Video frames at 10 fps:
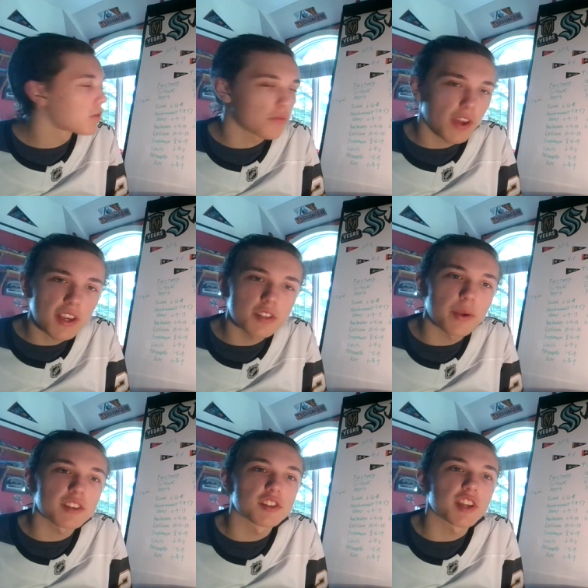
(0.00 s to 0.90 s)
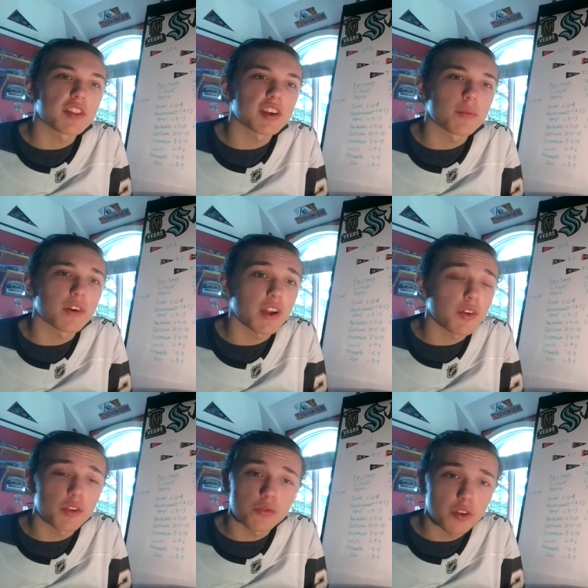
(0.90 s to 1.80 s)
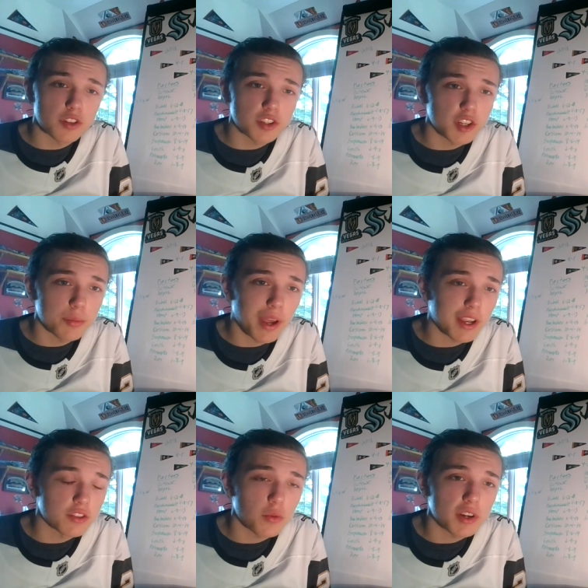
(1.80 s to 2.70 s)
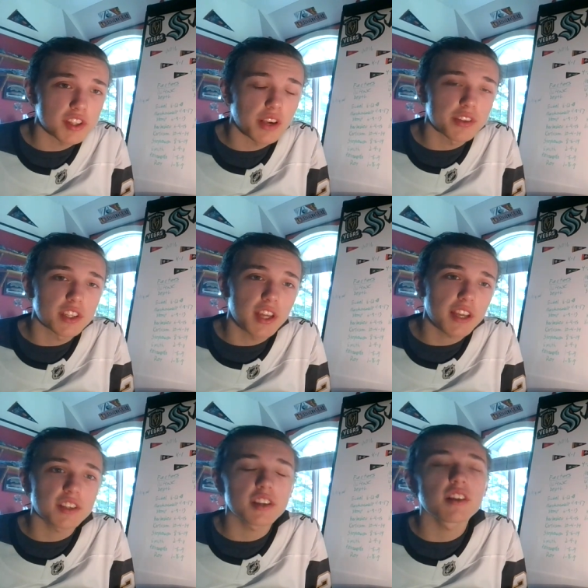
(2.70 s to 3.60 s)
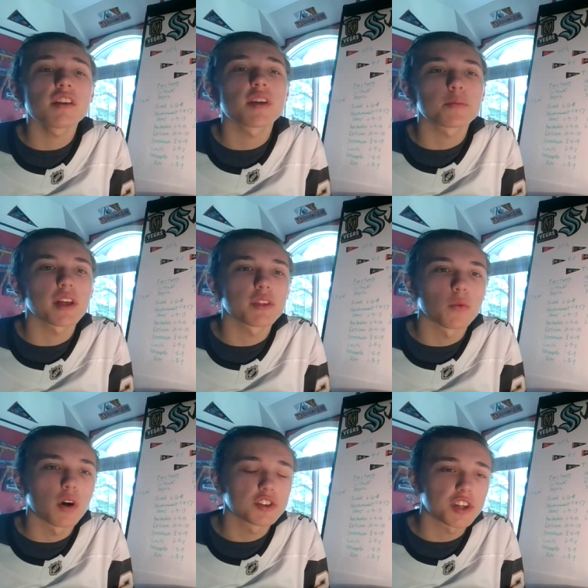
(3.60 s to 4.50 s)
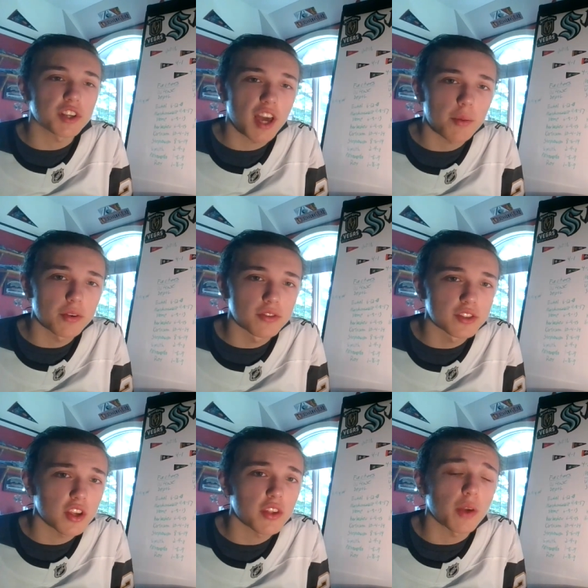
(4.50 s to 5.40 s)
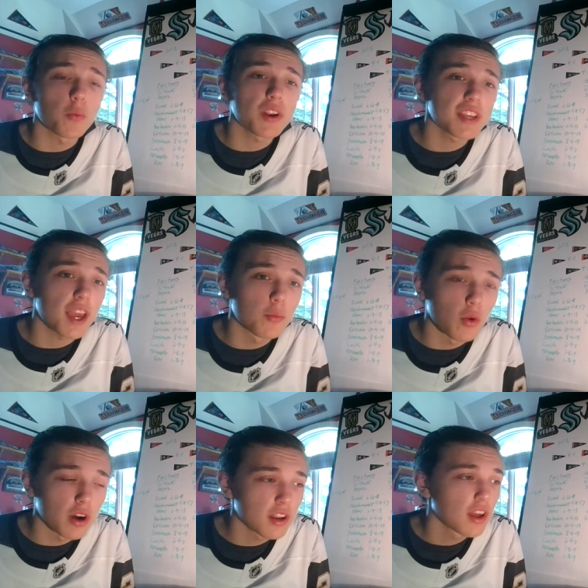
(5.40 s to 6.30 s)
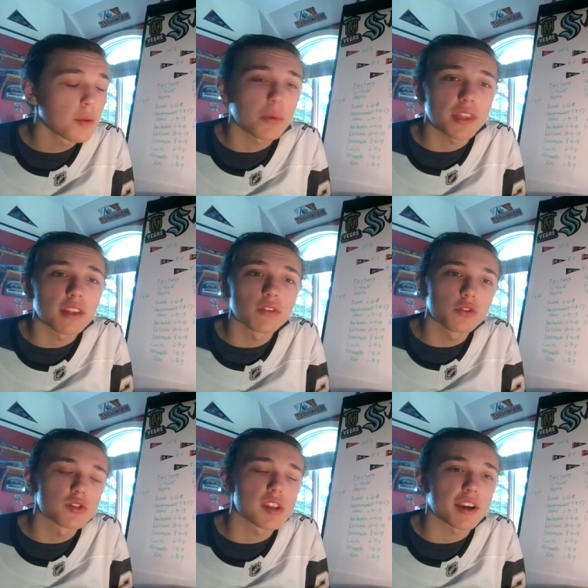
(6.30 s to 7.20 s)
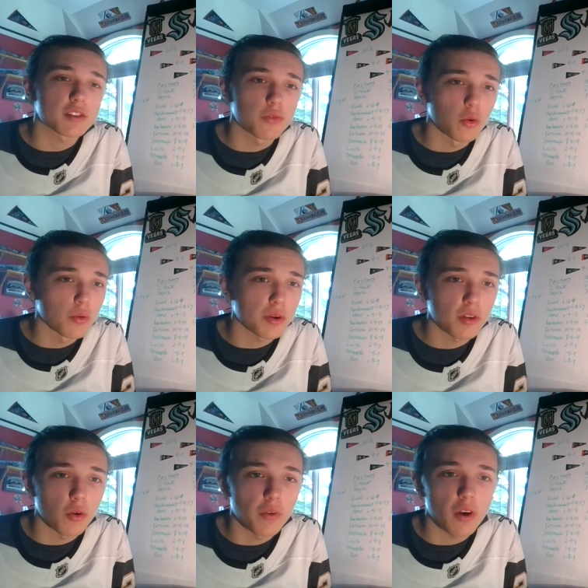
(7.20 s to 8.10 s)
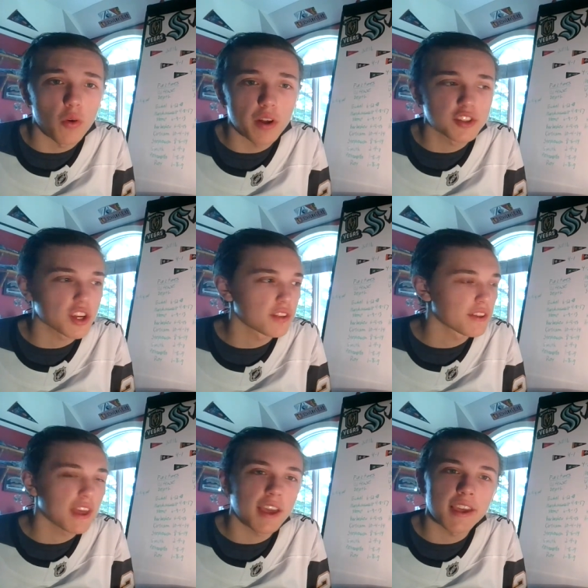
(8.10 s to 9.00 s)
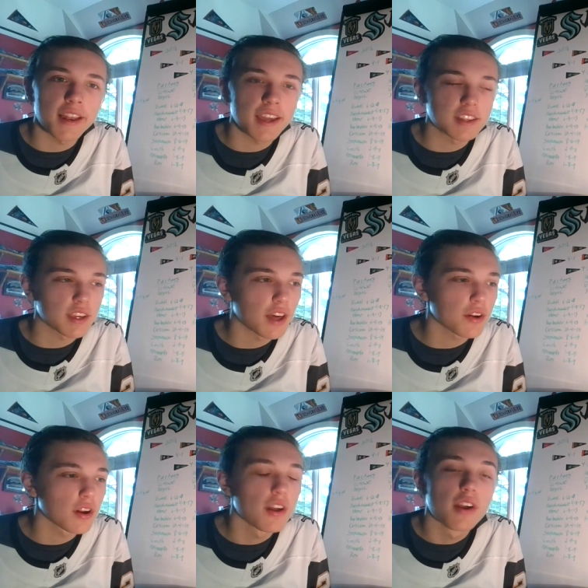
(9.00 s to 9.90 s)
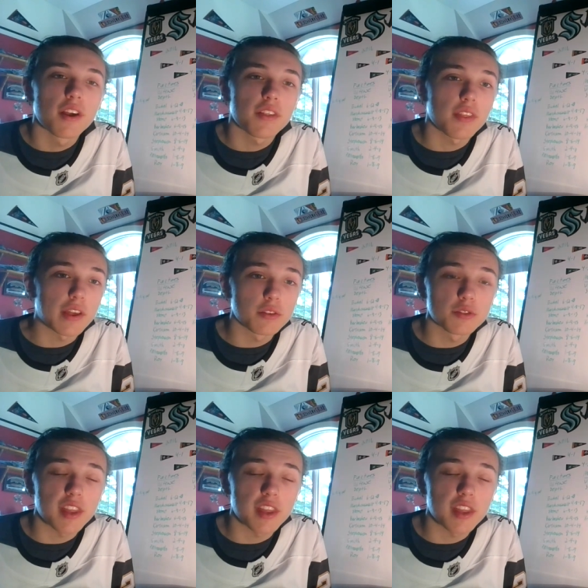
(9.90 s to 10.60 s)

Vegas makes the Stanley Cup final in their first year back in 2017-18. They play the Washington Capitals. They win Game 1, but then lose the next 4 with Ovechkin in the game getting it together. They lose